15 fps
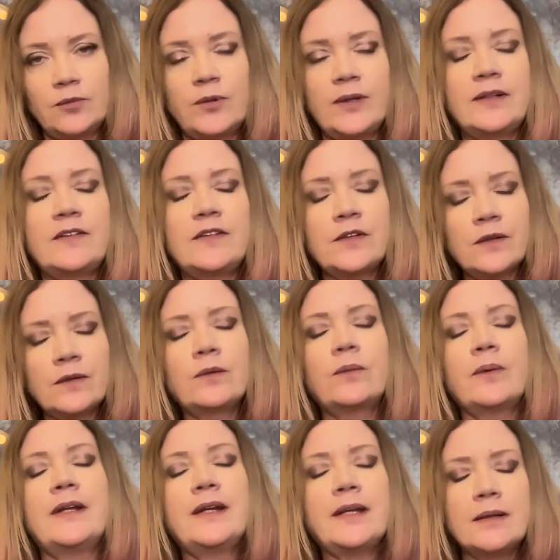We do.
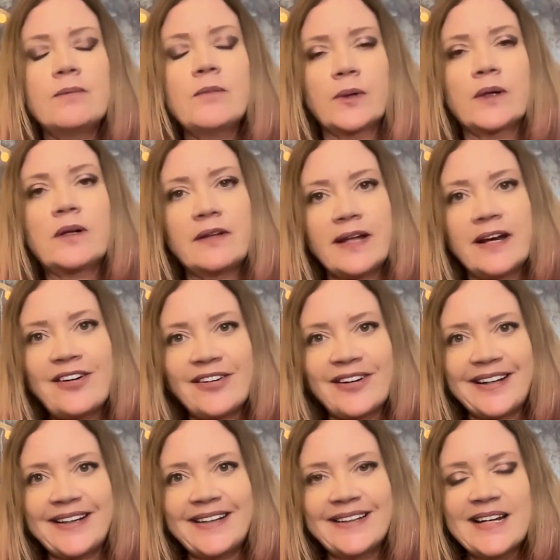We need more
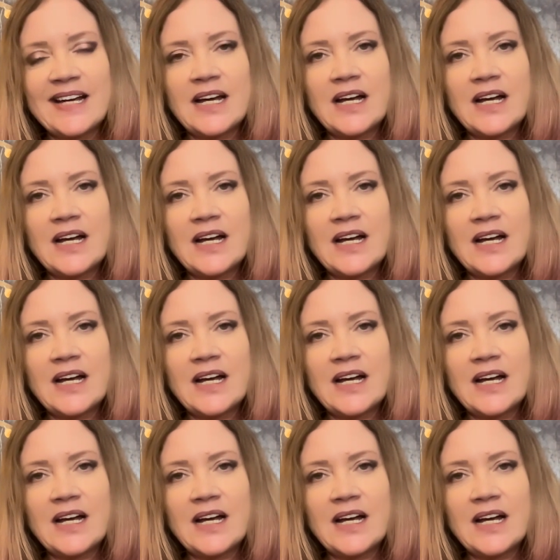clarity